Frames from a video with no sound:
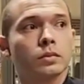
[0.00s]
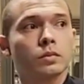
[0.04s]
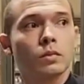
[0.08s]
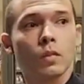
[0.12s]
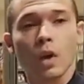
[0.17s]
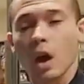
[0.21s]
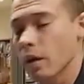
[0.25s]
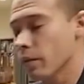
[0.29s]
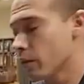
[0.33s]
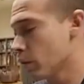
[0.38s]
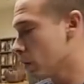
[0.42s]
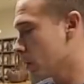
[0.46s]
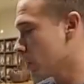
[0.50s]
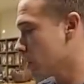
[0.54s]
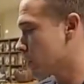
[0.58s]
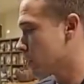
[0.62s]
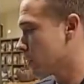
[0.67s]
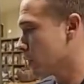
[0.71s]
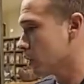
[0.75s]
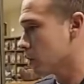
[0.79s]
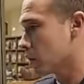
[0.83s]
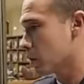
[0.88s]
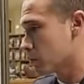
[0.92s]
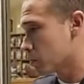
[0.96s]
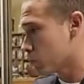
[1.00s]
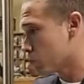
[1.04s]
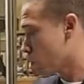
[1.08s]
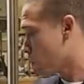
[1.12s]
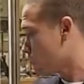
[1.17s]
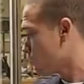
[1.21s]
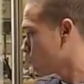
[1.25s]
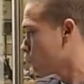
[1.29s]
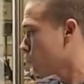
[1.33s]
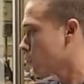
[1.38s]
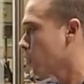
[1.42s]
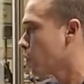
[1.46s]
I've already said
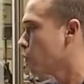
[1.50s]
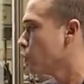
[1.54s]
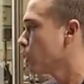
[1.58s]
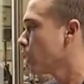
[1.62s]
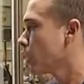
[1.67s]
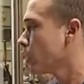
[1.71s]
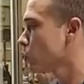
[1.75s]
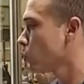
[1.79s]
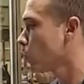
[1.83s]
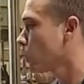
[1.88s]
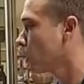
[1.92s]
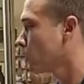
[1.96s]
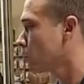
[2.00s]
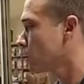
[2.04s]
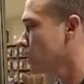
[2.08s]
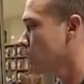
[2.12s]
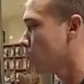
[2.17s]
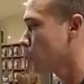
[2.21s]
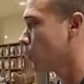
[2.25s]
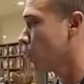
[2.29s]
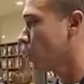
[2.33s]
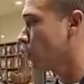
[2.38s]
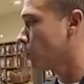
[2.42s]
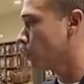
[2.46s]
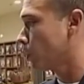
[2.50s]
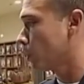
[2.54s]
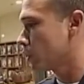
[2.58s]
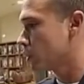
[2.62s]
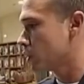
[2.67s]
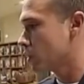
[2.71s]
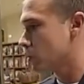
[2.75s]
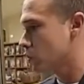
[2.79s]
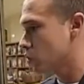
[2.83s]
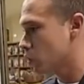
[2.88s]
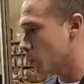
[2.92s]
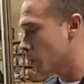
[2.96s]
do you guys want to sign a private
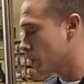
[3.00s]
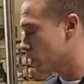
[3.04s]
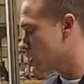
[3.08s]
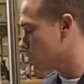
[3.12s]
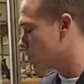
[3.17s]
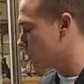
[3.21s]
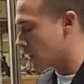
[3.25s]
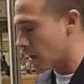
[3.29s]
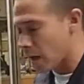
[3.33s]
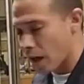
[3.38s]
person show me something?